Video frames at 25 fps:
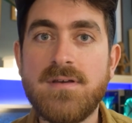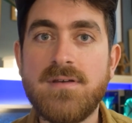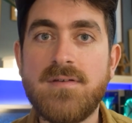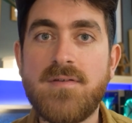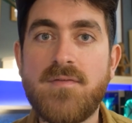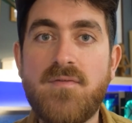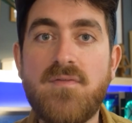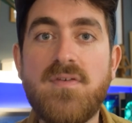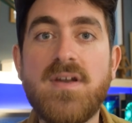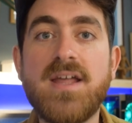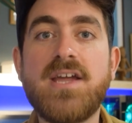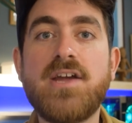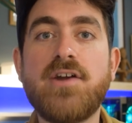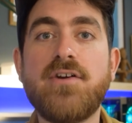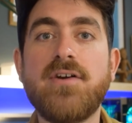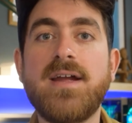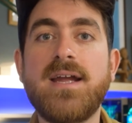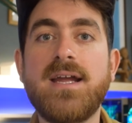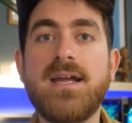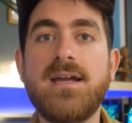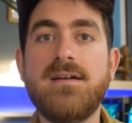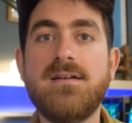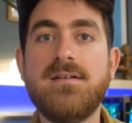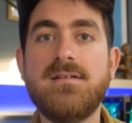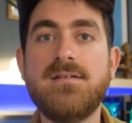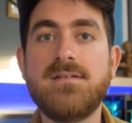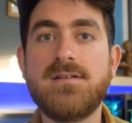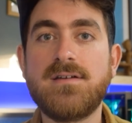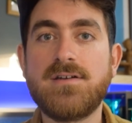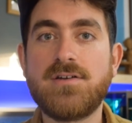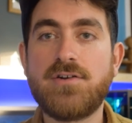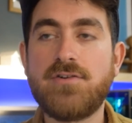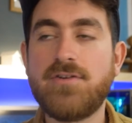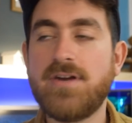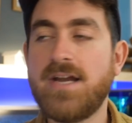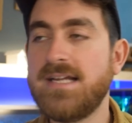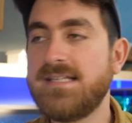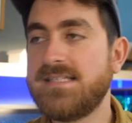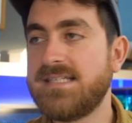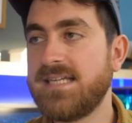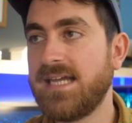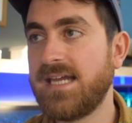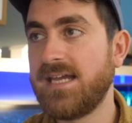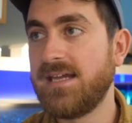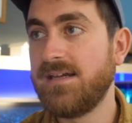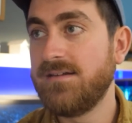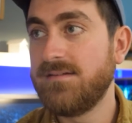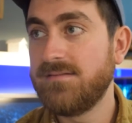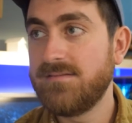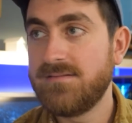flickering,
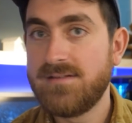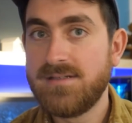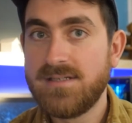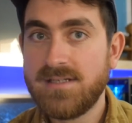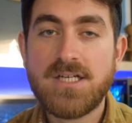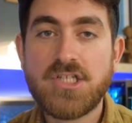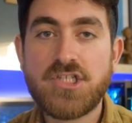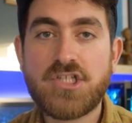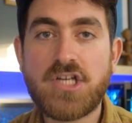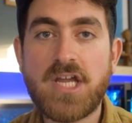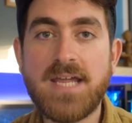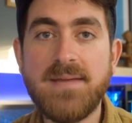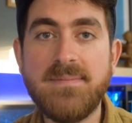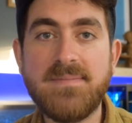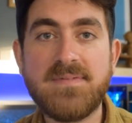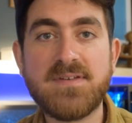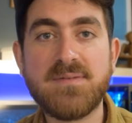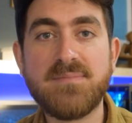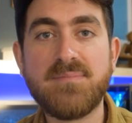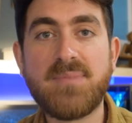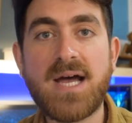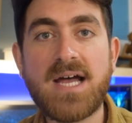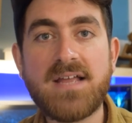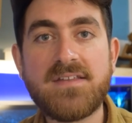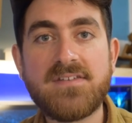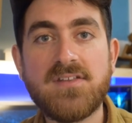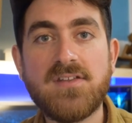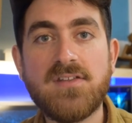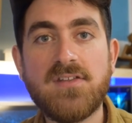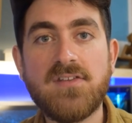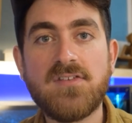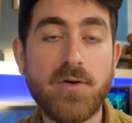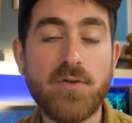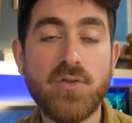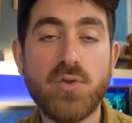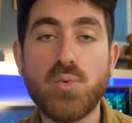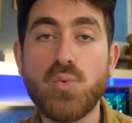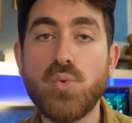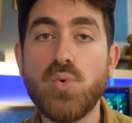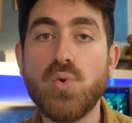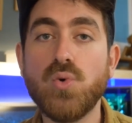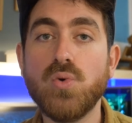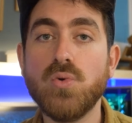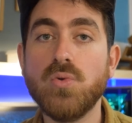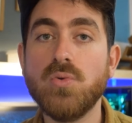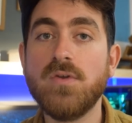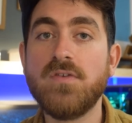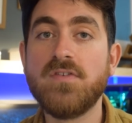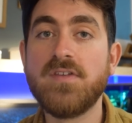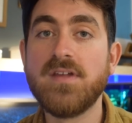creating shapes and patterns on the
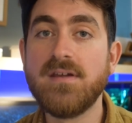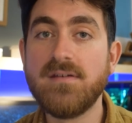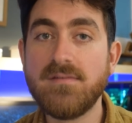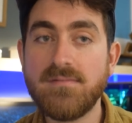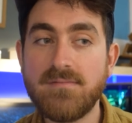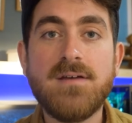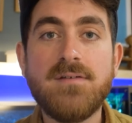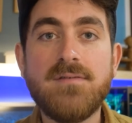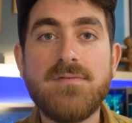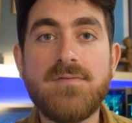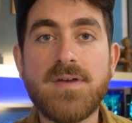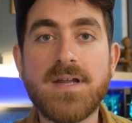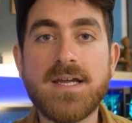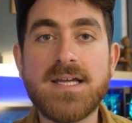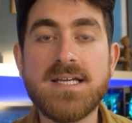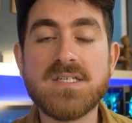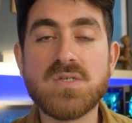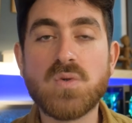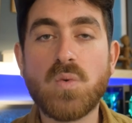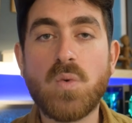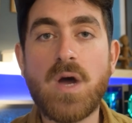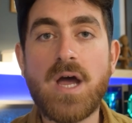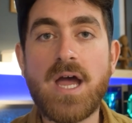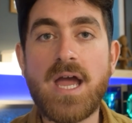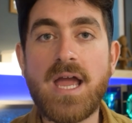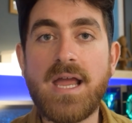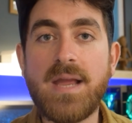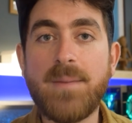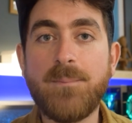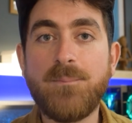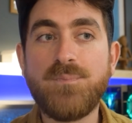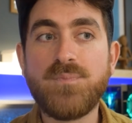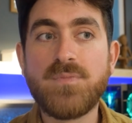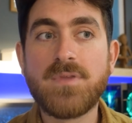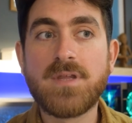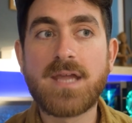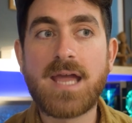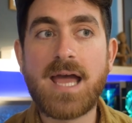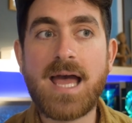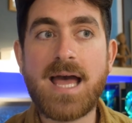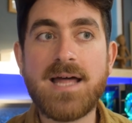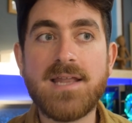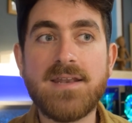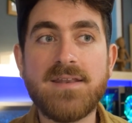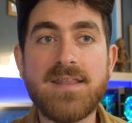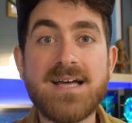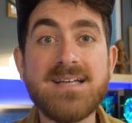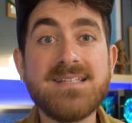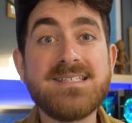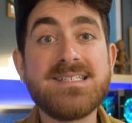wall as it flickers away.
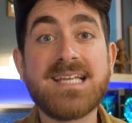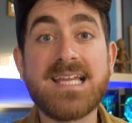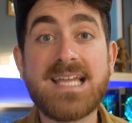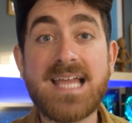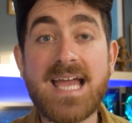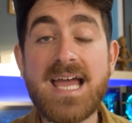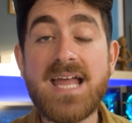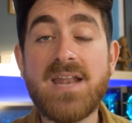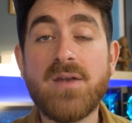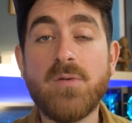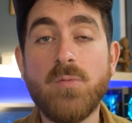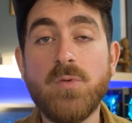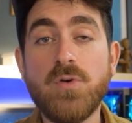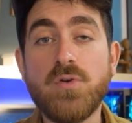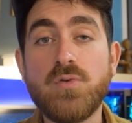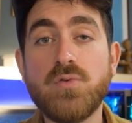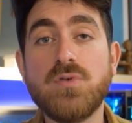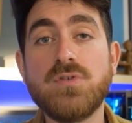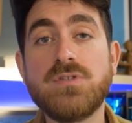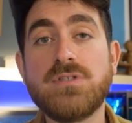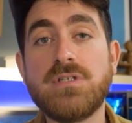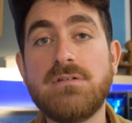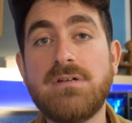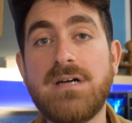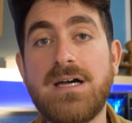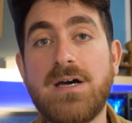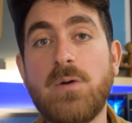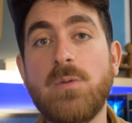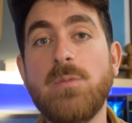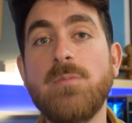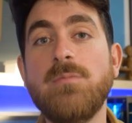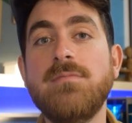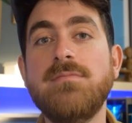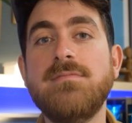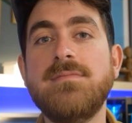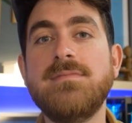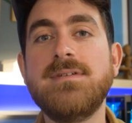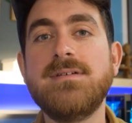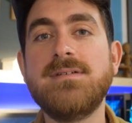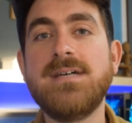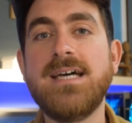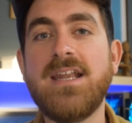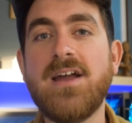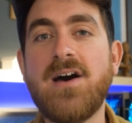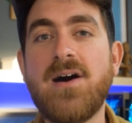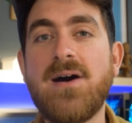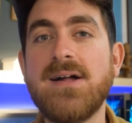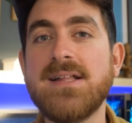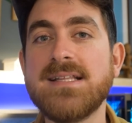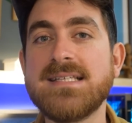And that again would also help
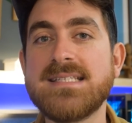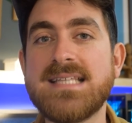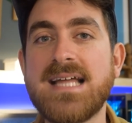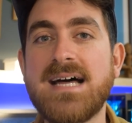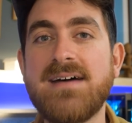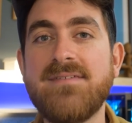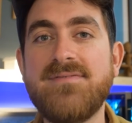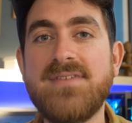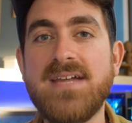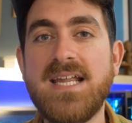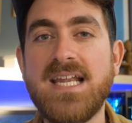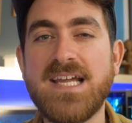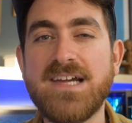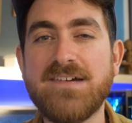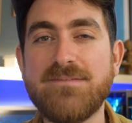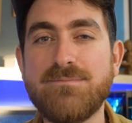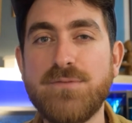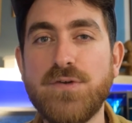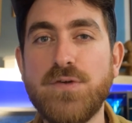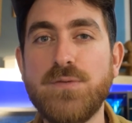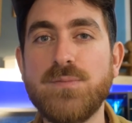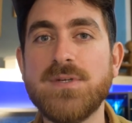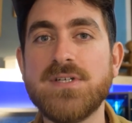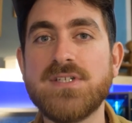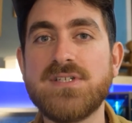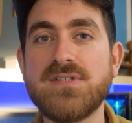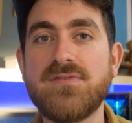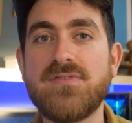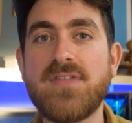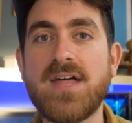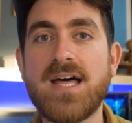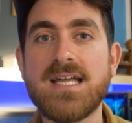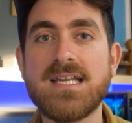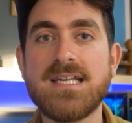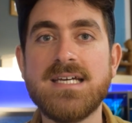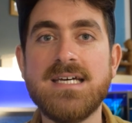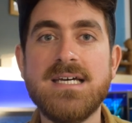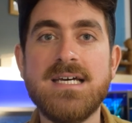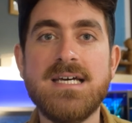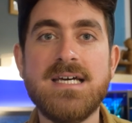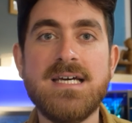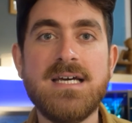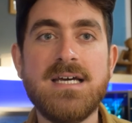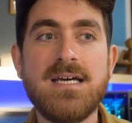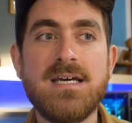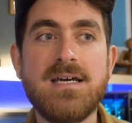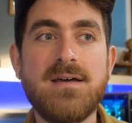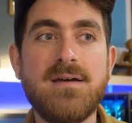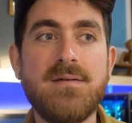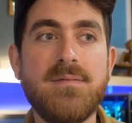enhance that feeling of movement, of that
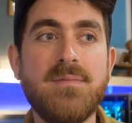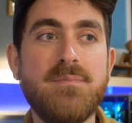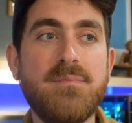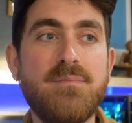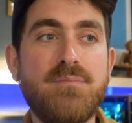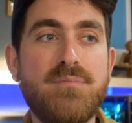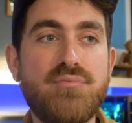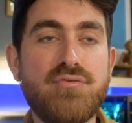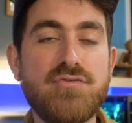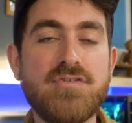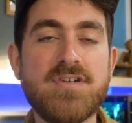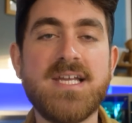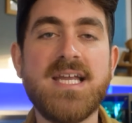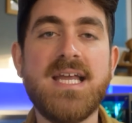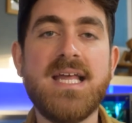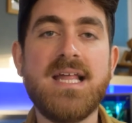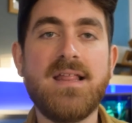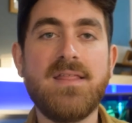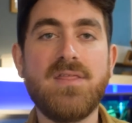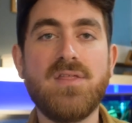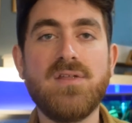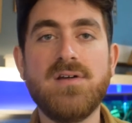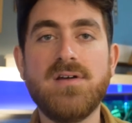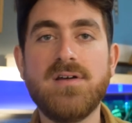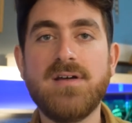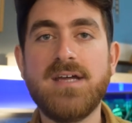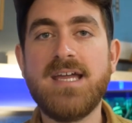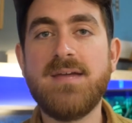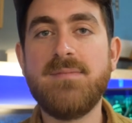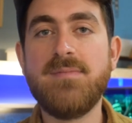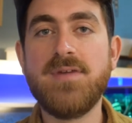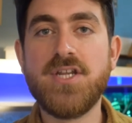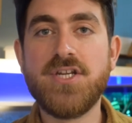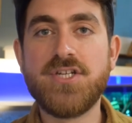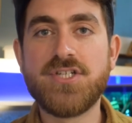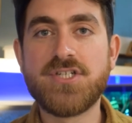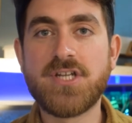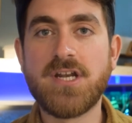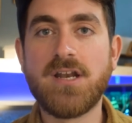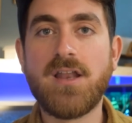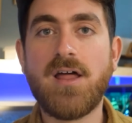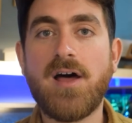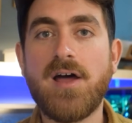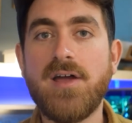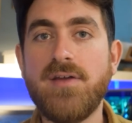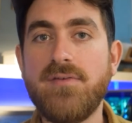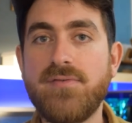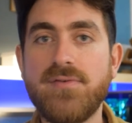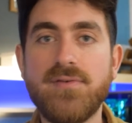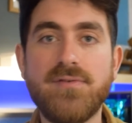bringing the image to
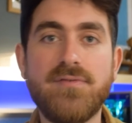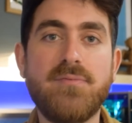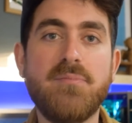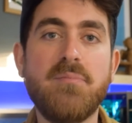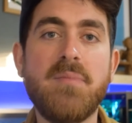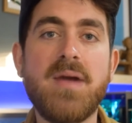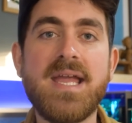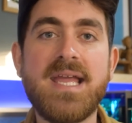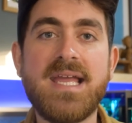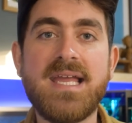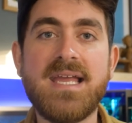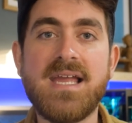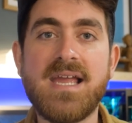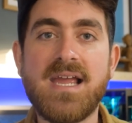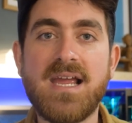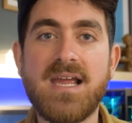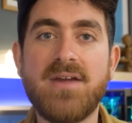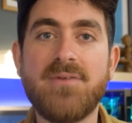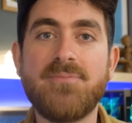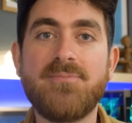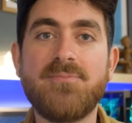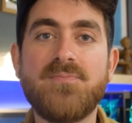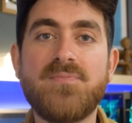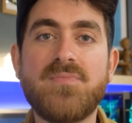life, of making